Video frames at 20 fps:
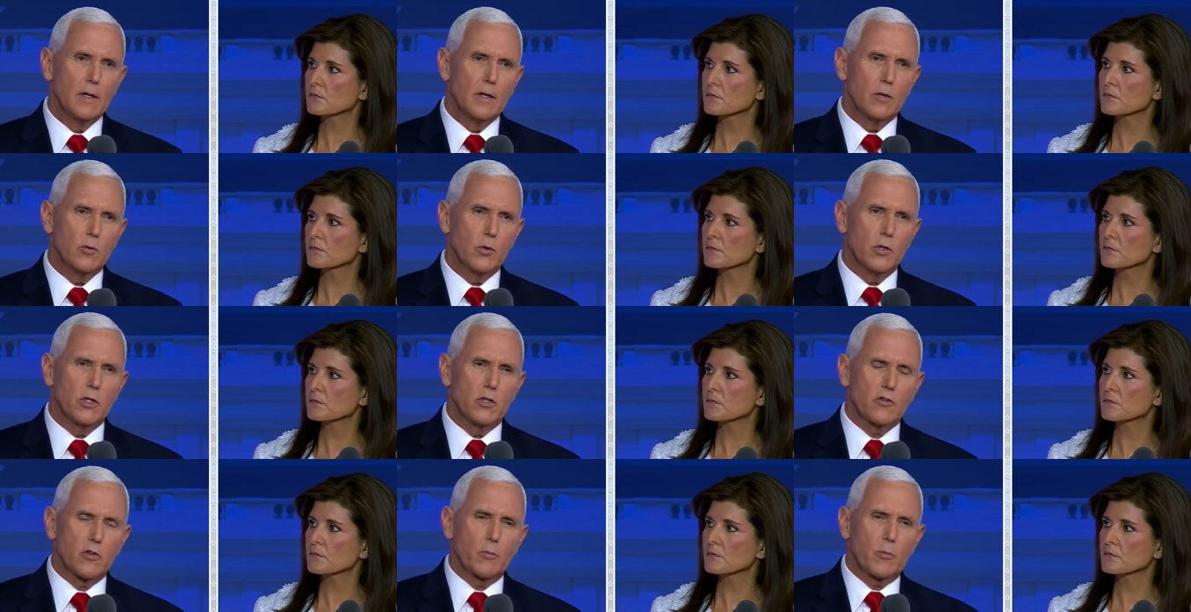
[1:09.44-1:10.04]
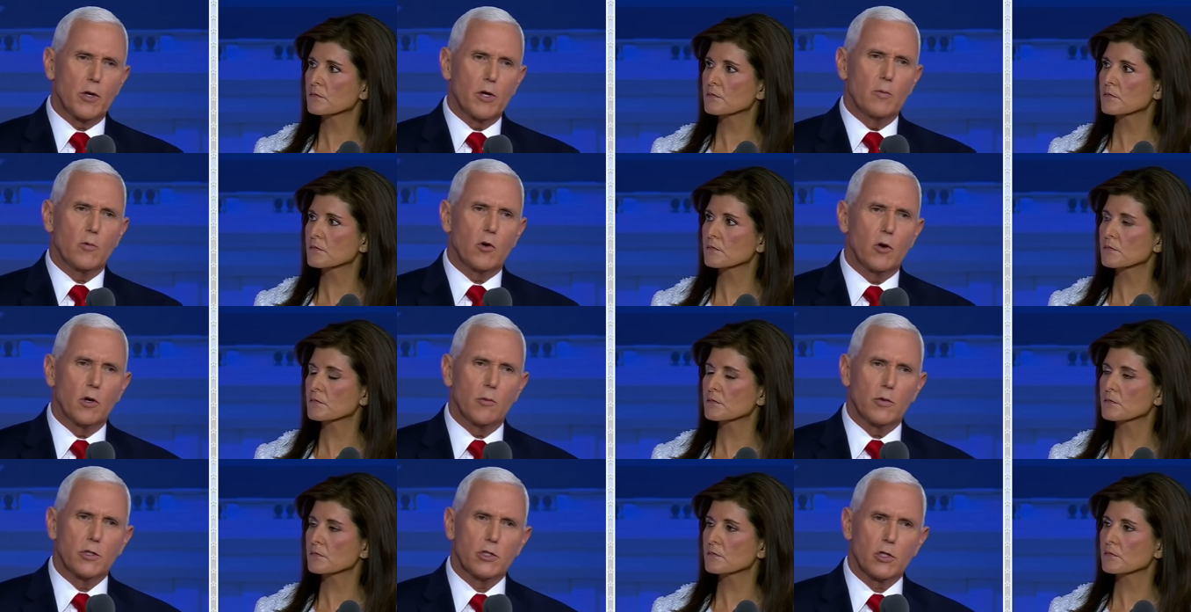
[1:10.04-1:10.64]
Speaker 1: When the Supreme
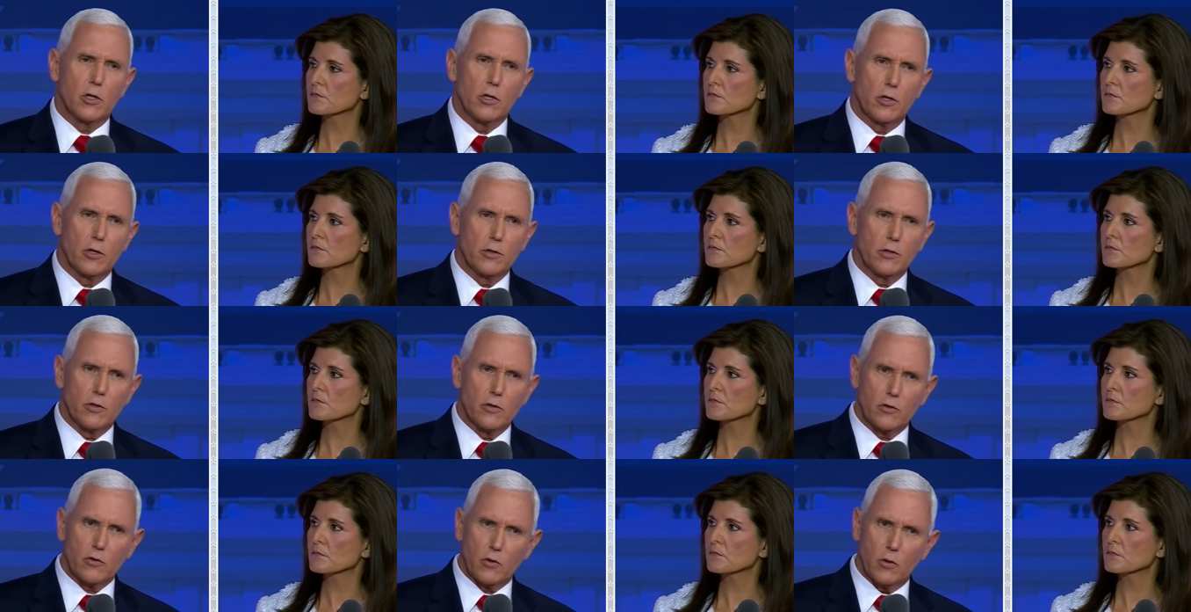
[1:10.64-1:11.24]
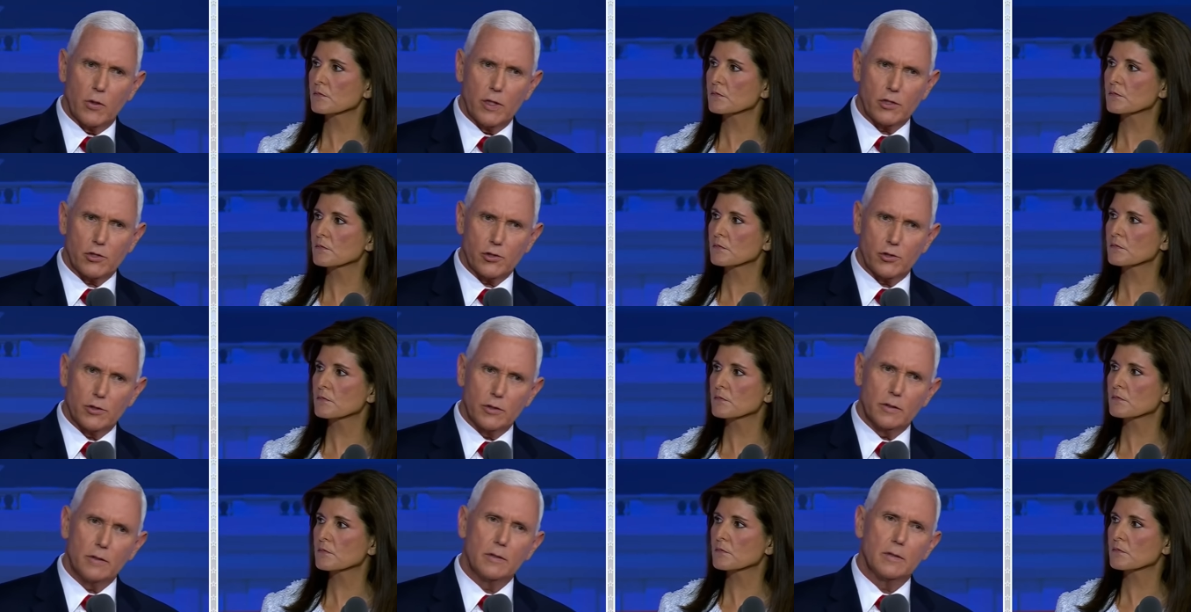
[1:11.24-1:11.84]
Court returned this
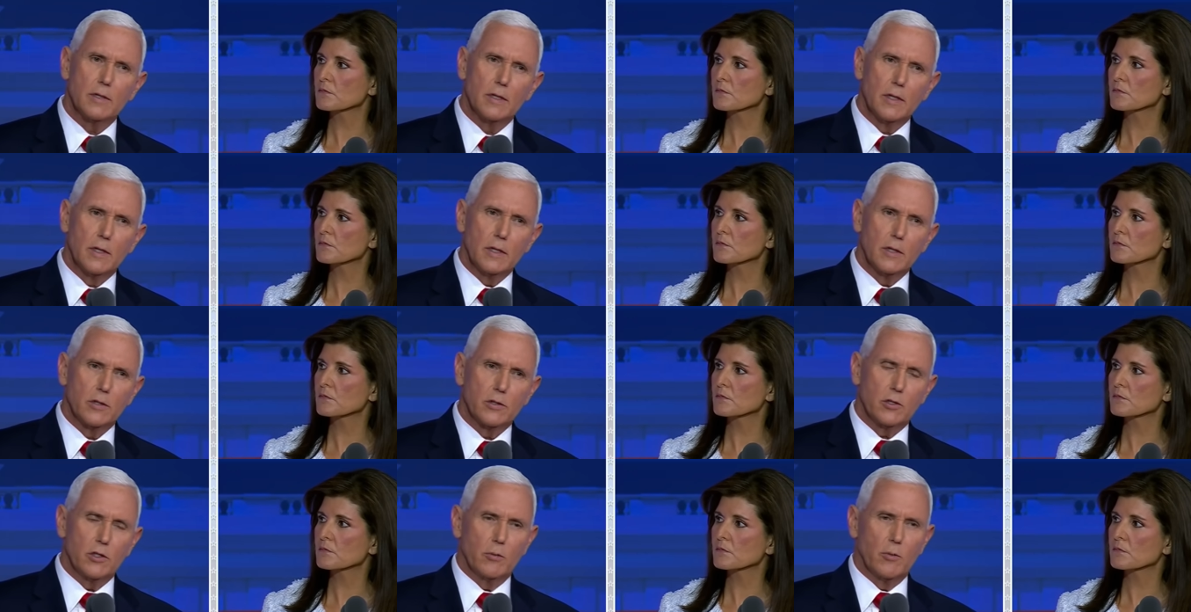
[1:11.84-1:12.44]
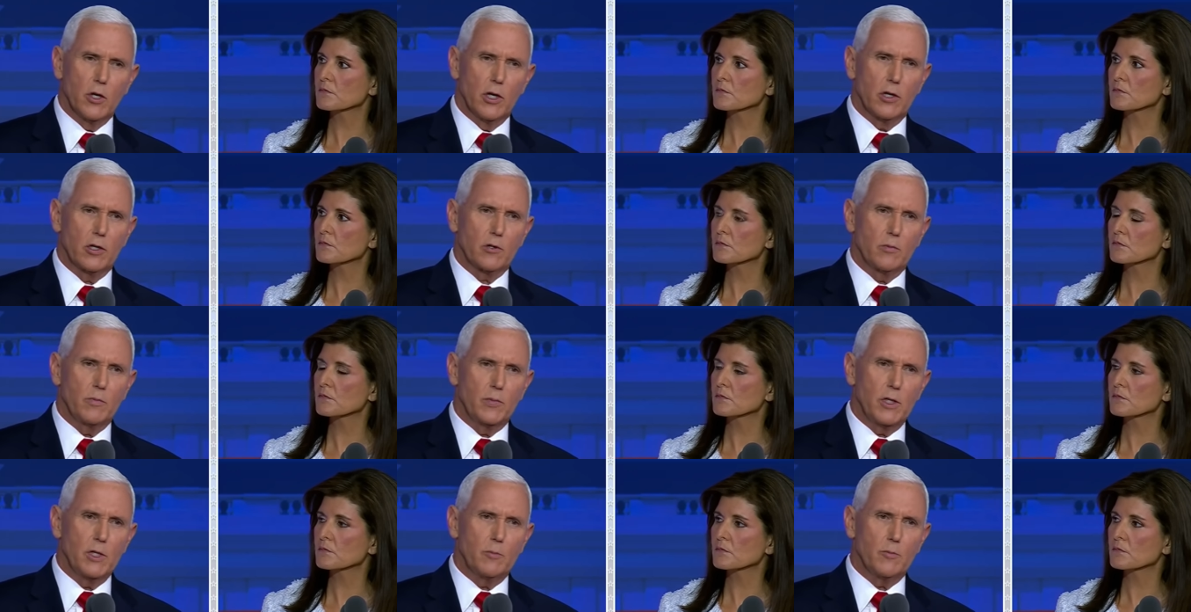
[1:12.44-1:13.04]
question to the
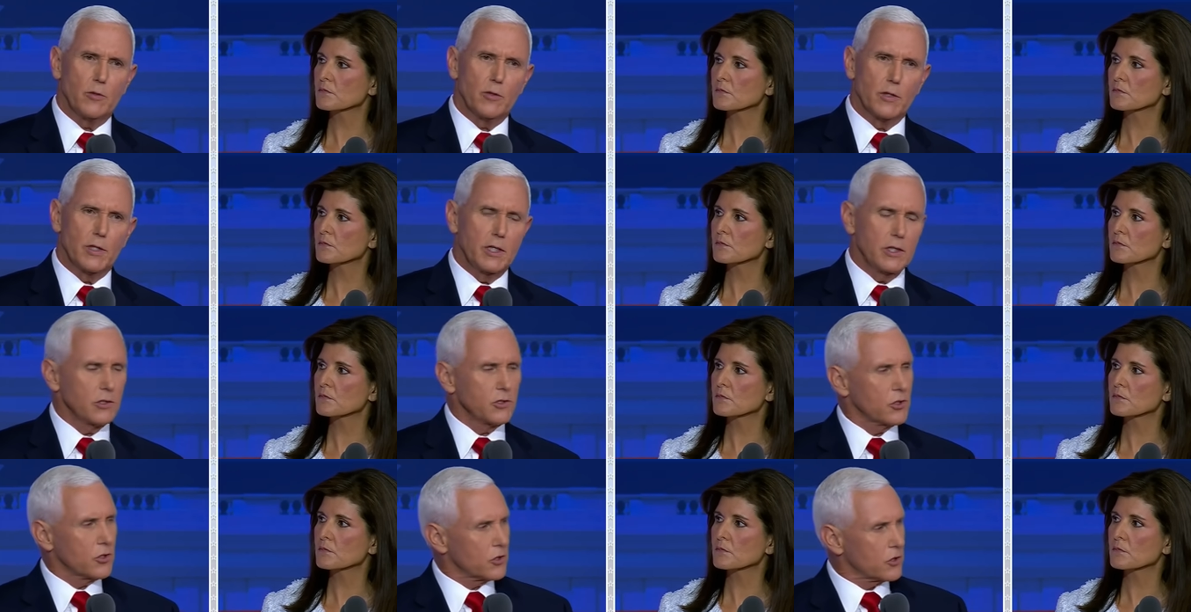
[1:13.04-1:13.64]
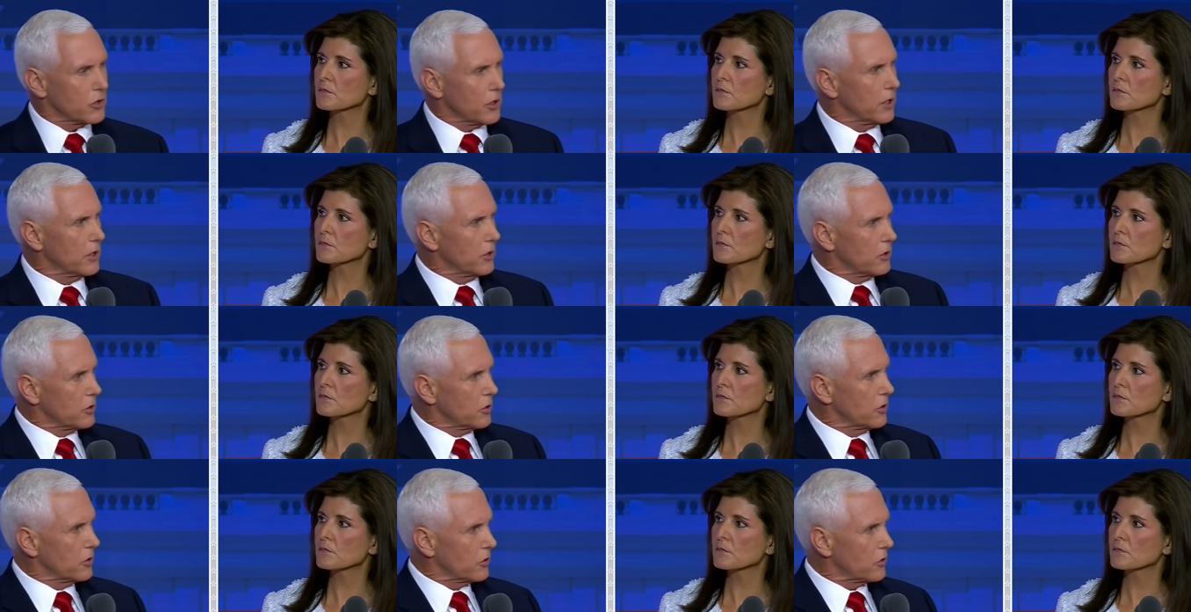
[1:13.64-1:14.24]
American people, they didn't just send
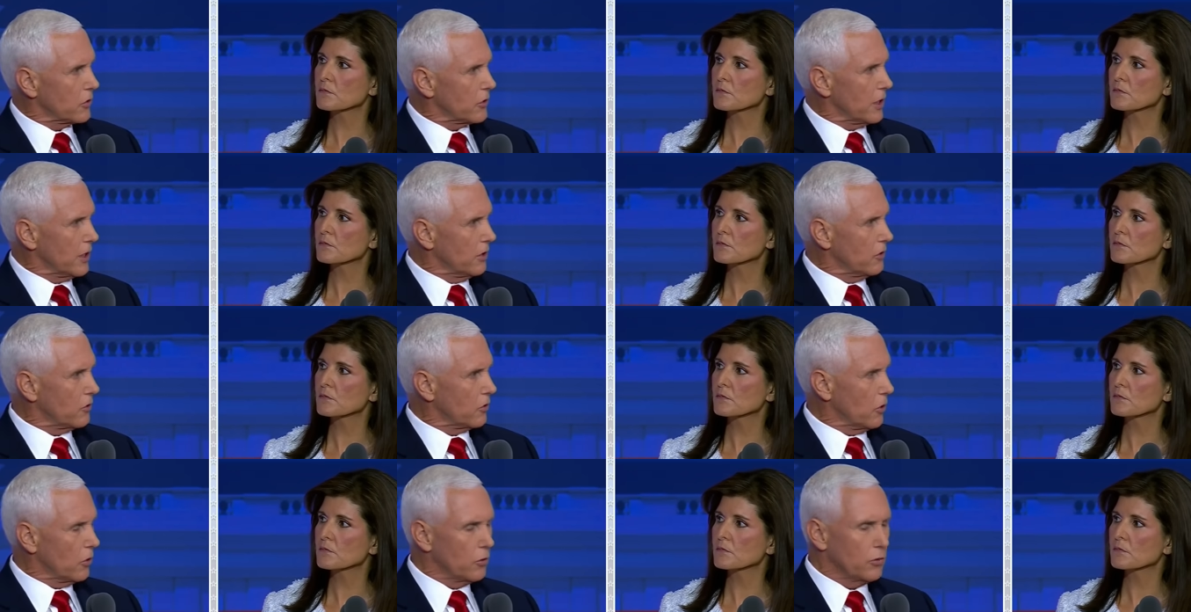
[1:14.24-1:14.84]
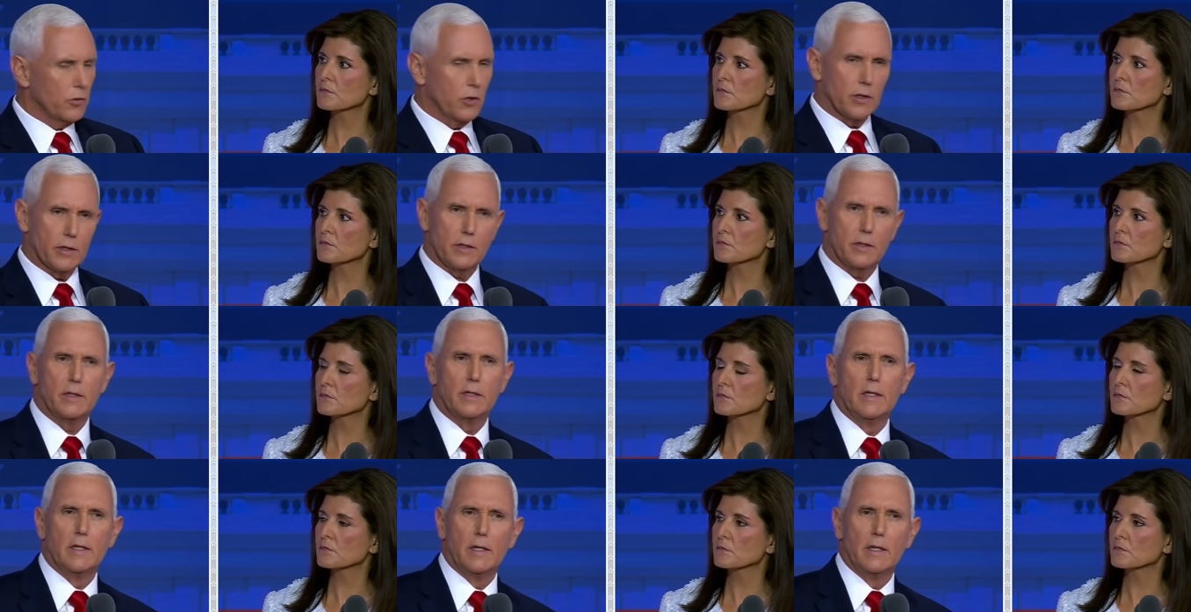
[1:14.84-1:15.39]
it to the states only.